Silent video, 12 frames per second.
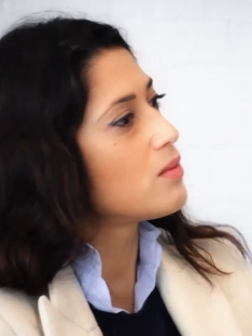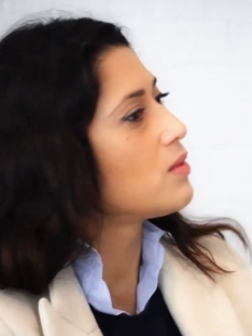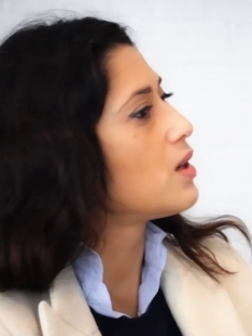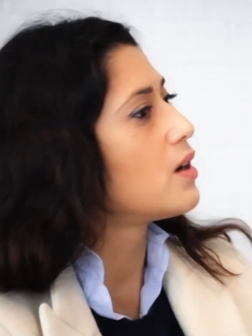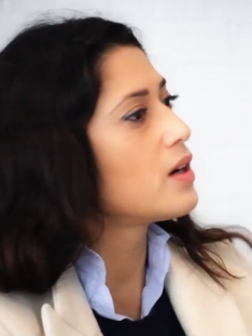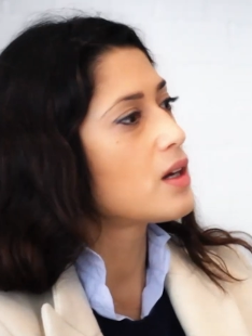
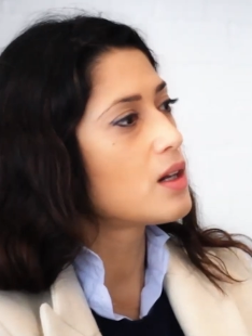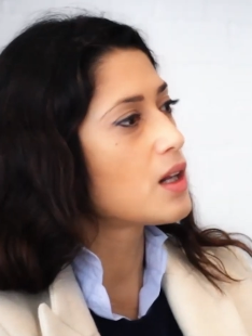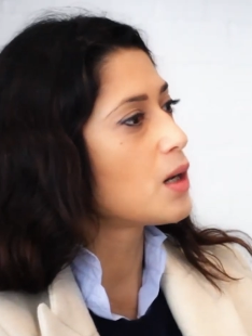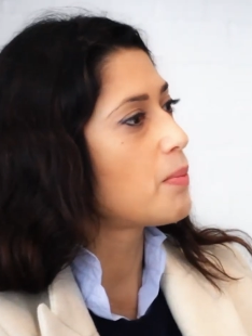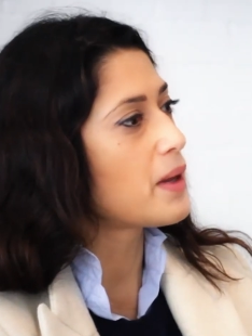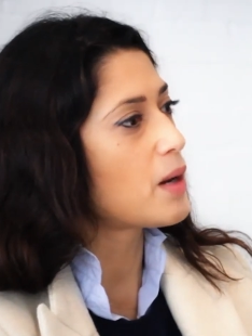learning a
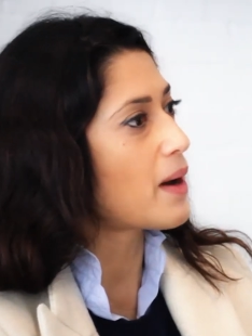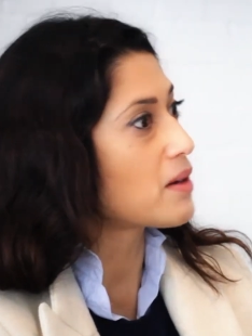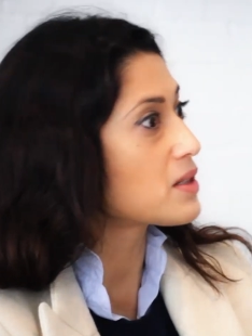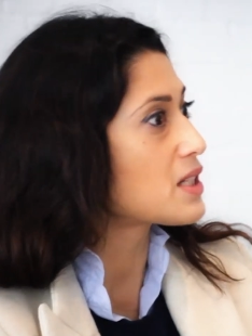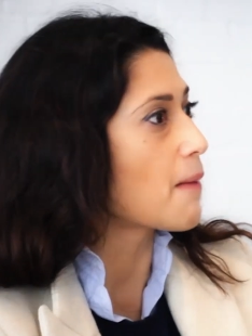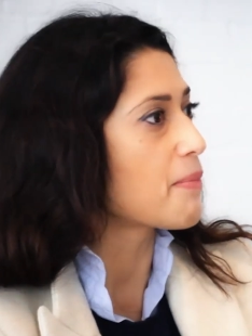little bit
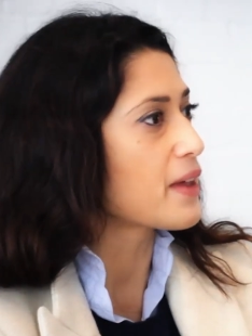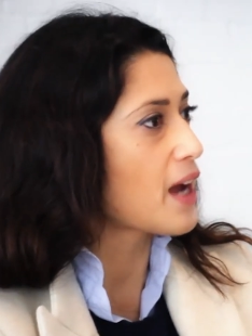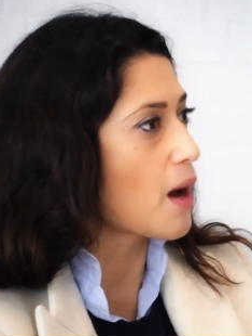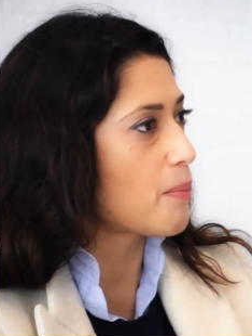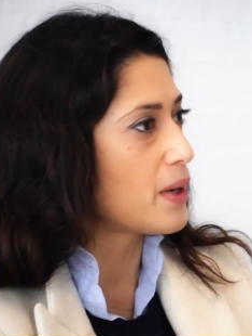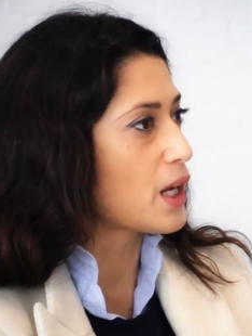about something
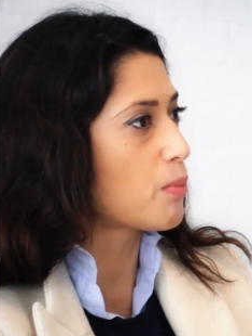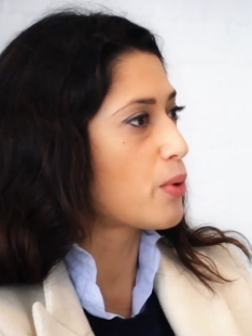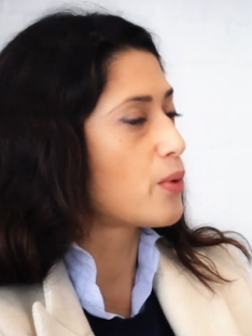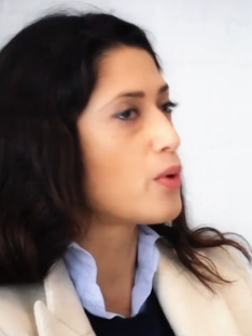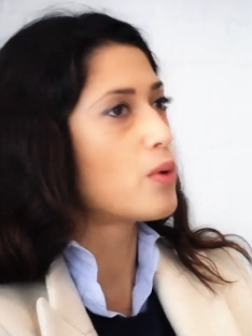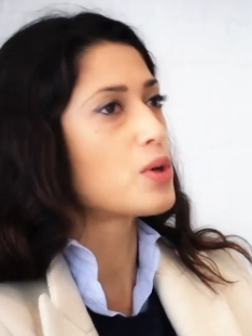happening in
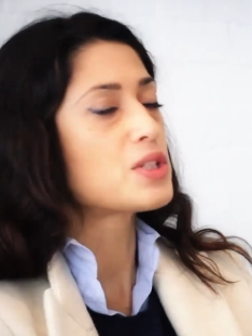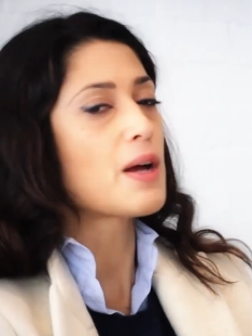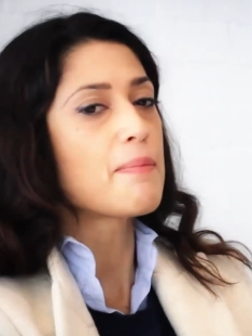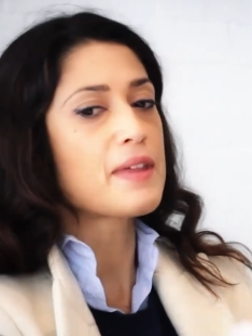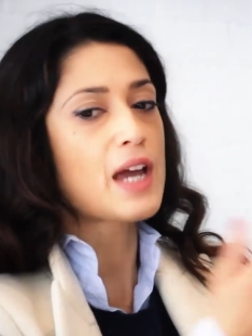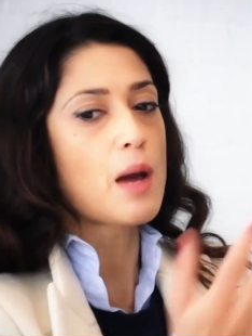Peru or
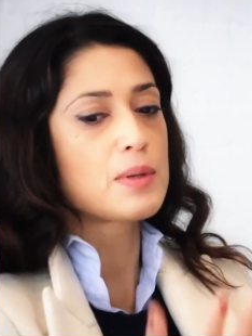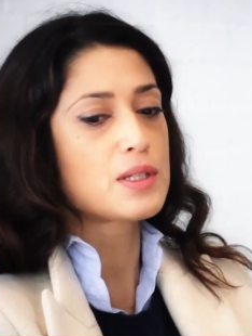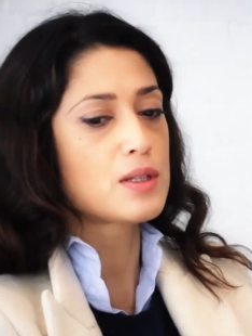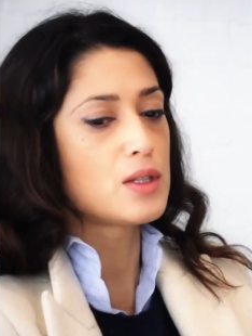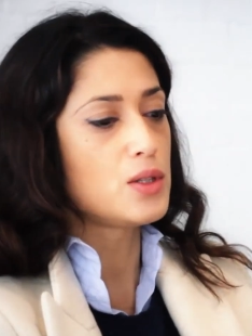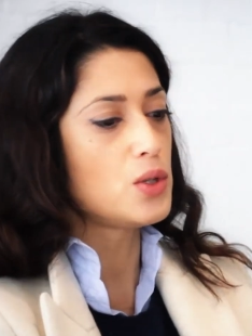something
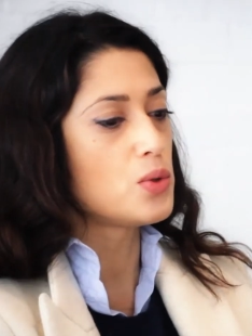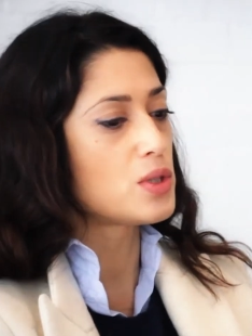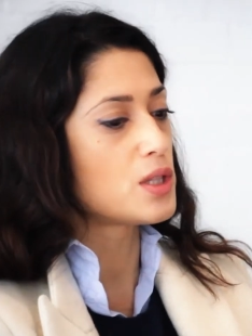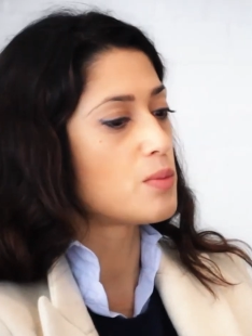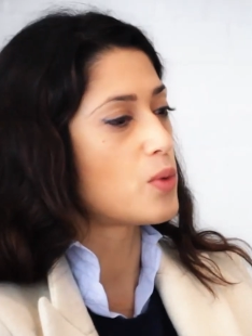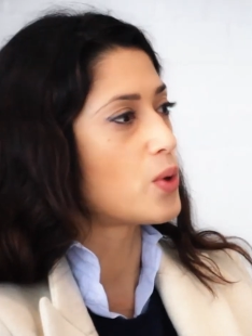happens in the news
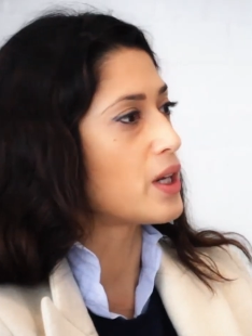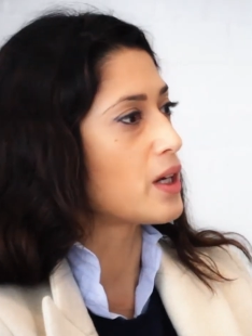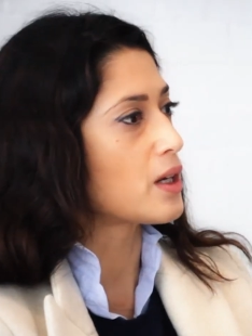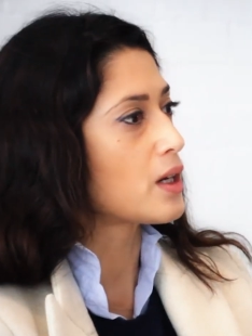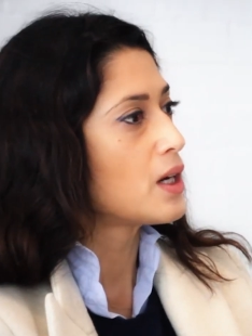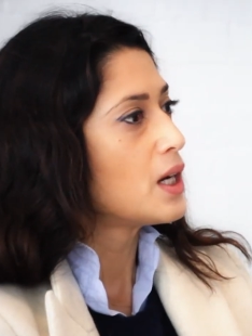in the
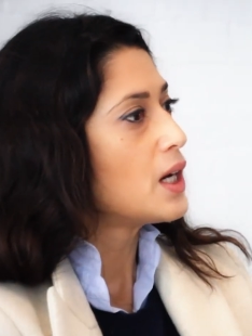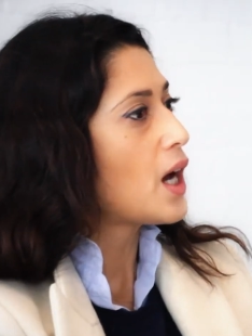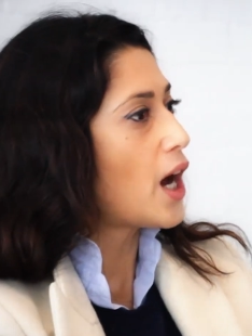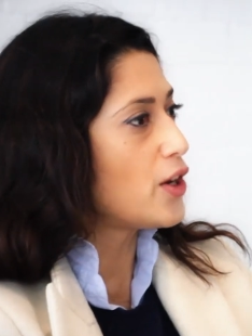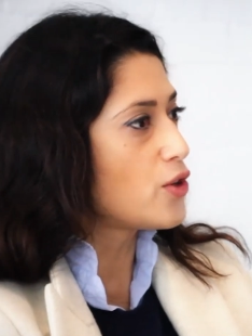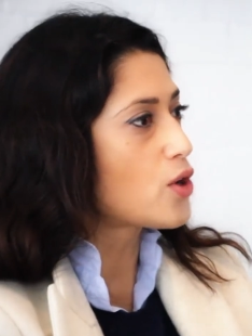morning
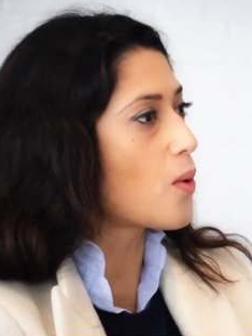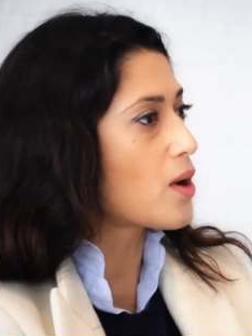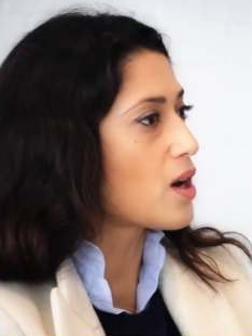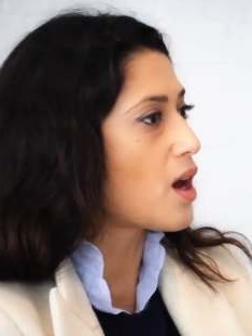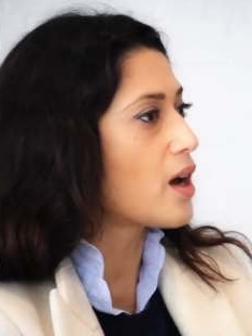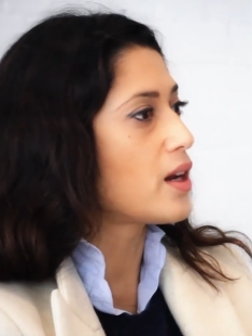and you go
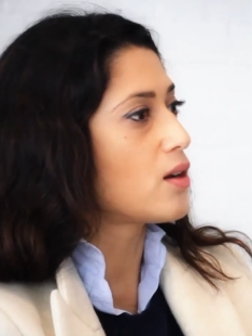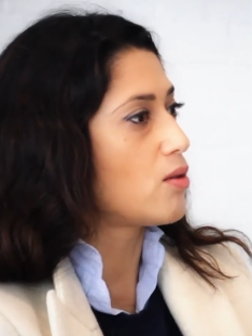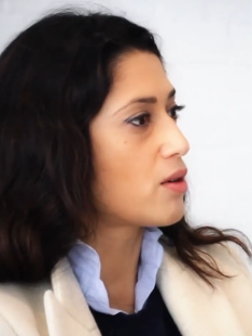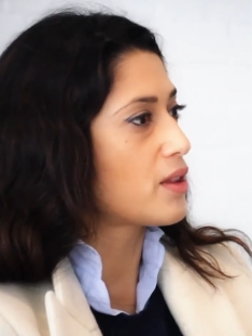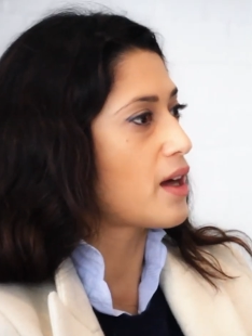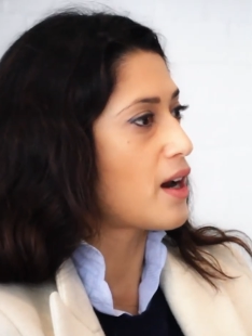online and
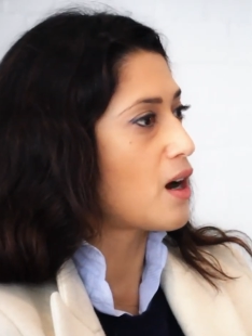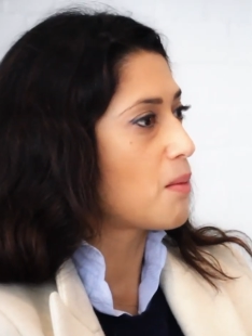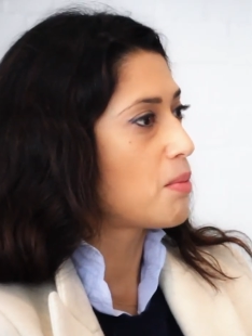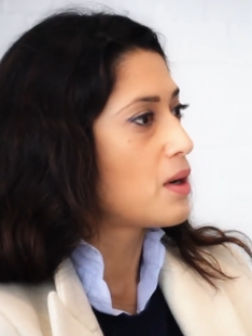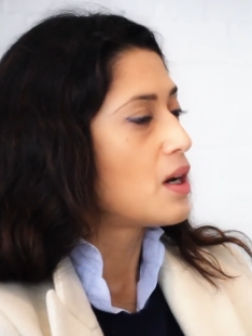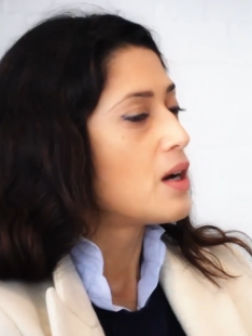look that
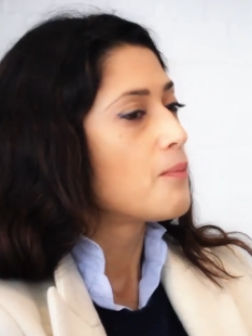up.